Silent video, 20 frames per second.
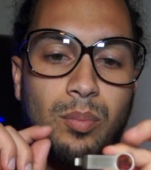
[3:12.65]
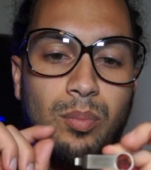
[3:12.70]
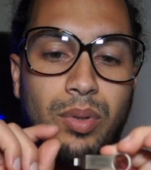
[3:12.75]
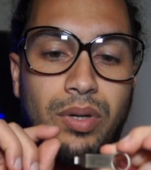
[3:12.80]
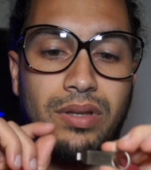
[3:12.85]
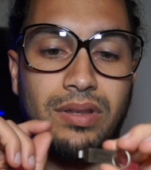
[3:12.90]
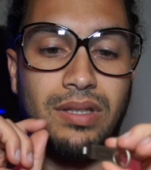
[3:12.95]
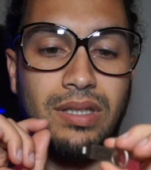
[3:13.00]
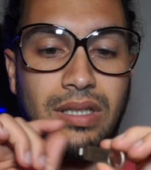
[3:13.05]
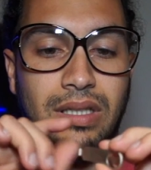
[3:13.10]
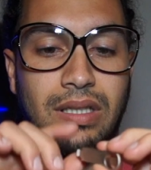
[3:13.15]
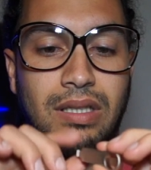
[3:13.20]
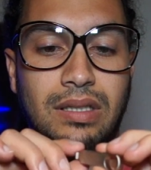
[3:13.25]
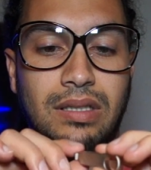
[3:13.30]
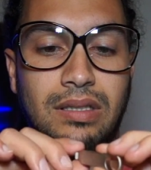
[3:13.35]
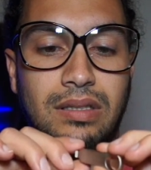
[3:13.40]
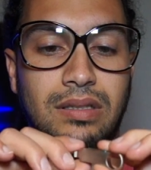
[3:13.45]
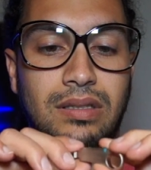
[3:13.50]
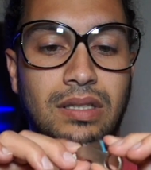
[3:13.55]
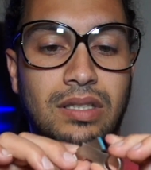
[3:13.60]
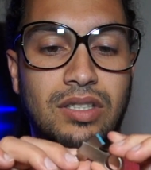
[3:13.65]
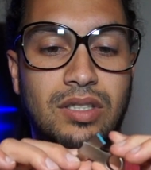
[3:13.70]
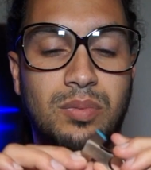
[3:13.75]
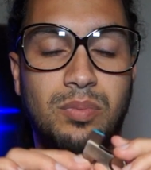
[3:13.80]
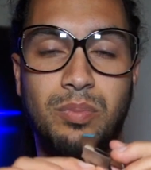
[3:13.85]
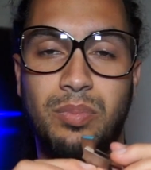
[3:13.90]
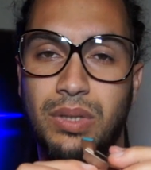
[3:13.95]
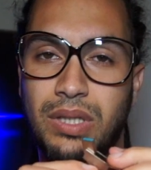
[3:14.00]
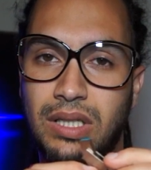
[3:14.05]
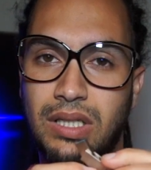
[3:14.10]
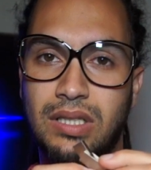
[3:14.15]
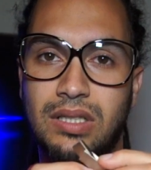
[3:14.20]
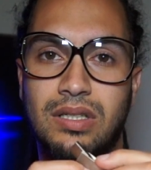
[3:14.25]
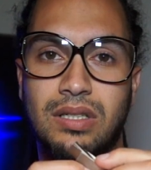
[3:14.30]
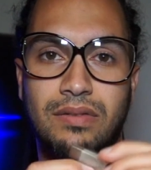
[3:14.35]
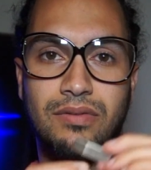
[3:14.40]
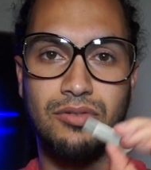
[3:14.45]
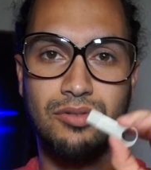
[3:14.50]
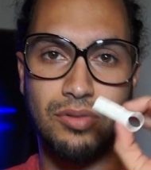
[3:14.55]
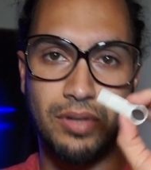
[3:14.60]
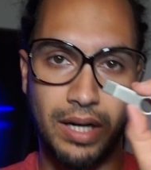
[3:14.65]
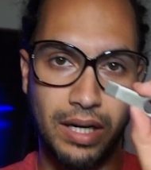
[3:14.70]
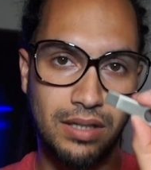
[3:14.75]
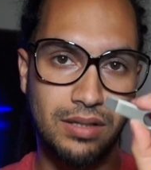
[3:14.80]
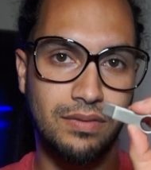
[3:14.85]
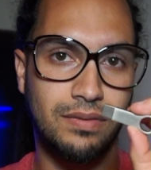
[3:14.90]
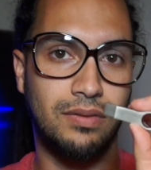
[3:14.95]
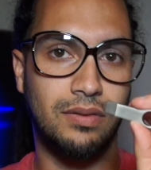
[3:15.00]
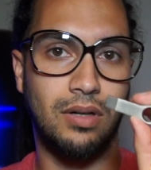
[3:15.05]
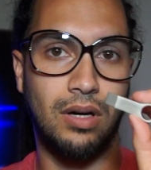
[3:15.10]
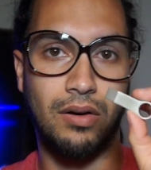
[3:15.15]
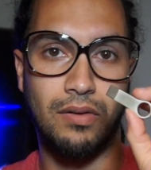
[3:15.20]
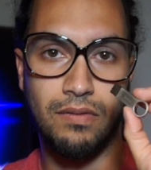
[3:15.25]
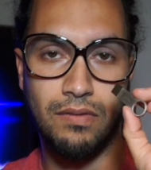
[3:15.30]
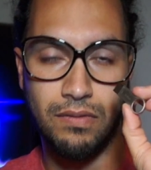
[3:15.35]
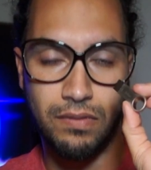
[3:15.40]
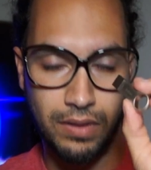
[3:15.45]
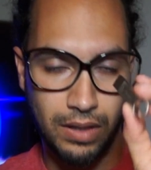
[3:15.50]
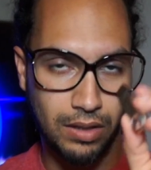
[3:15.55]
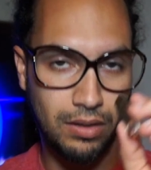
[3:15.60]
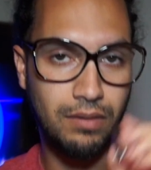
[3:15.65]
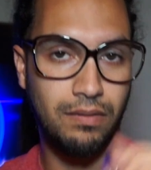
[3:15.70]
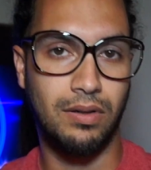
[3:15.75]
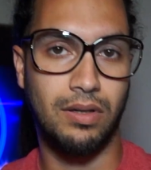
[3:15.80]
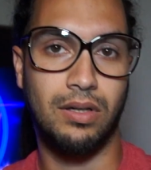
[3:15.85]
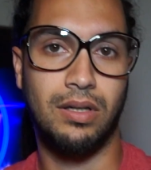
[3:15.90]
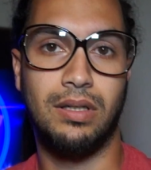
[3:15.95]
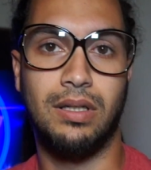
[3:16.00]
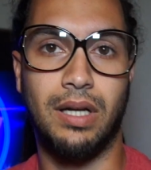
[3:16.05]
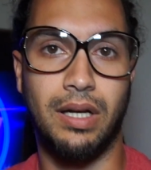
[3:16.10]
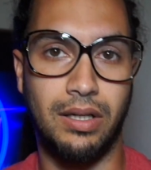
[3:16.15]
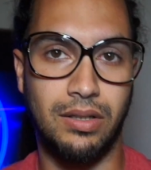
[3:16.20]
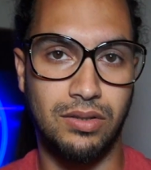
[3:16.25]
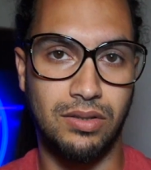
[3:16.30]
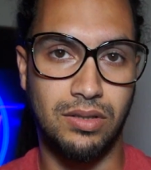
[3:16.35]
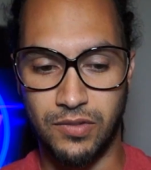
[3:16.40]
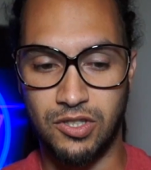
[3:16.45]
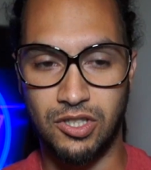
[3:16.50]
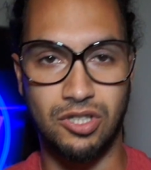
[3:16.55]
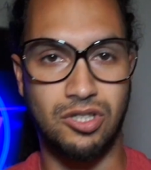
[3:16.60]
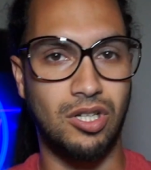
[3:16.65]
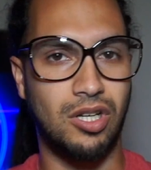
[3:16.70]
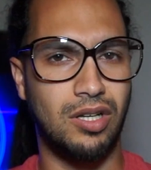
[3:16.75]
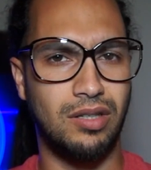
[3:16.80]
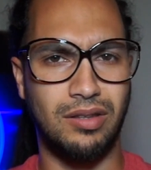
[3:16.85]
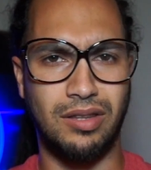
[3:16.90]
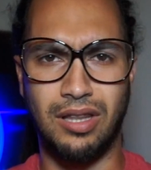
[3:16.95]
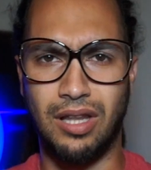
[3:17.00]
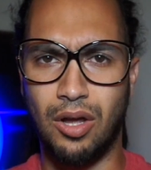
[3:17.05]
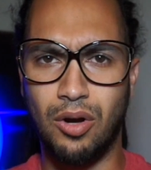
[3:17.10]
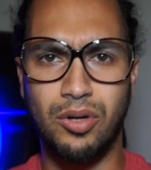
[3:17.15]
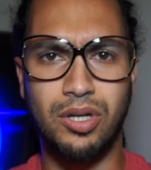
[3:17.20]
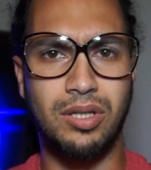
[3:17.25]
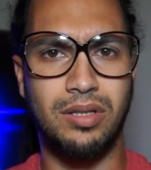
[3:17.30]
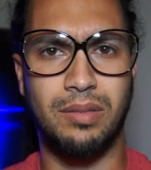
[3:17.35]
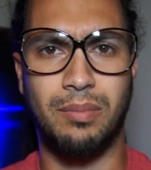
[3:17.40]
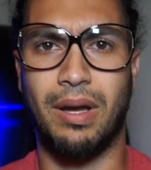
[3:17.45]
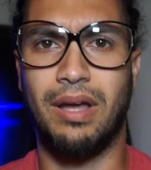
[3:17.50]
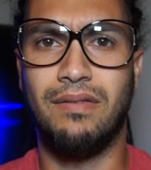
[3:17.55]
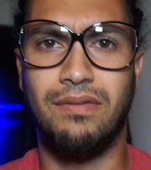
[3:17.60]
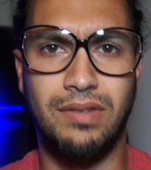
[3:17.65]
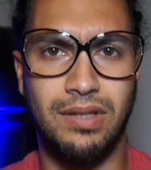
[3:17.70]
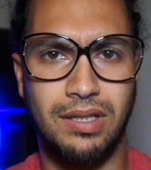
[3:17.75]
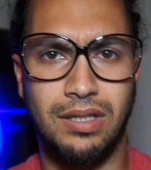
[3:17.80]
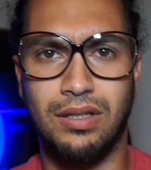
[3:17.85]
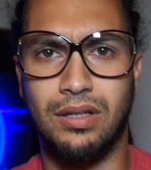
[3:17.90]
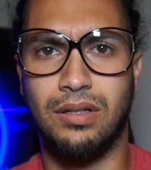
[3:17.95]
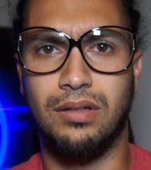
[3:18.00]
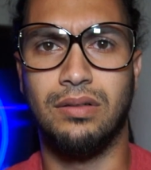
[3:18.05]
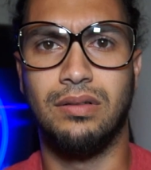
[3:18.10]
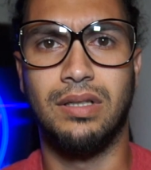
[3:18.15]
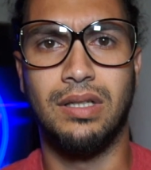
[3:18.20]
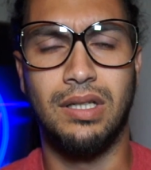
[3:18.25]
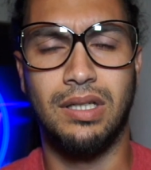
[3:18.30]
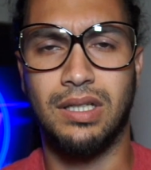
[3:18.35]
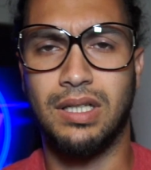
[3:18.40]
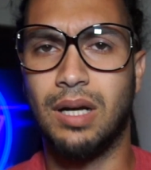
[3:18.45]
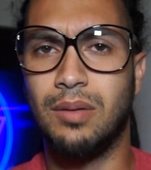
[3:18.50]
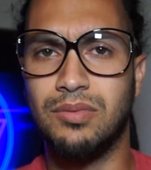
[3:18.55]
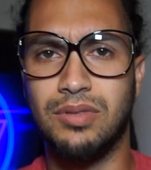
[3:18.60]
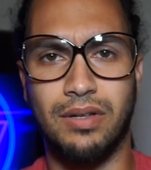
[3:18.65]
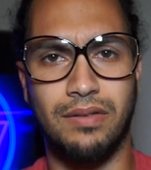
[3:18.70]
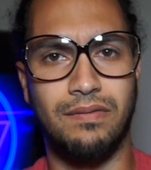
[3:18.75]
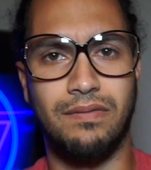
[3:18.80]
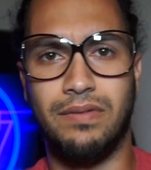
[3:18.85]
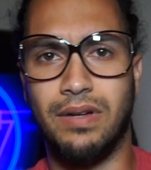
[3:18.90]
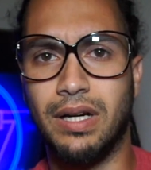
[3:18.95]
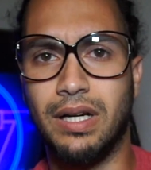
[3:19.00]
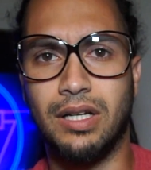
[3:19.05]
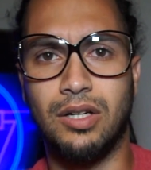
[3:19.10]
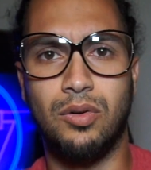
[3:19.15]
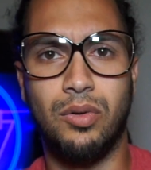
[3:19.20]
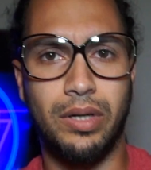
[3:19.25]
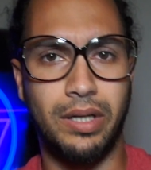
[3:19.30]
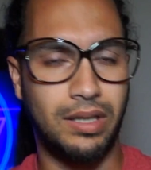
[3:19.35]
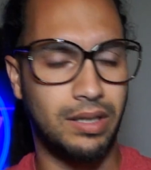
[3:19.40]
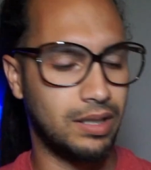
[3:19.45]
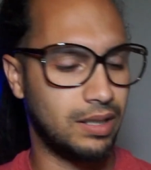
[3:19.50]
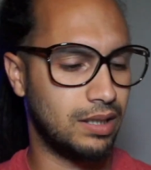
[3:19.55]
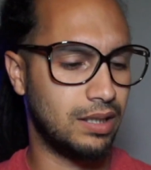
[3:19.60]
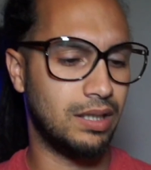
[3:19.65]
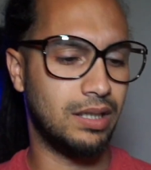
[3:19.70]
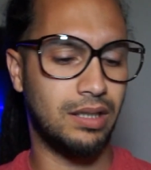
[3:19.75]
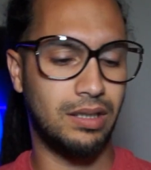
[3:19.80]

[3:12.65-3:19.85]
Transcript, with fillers: but the the speeds of transfer are very very nice just loading my video comes up very quickly.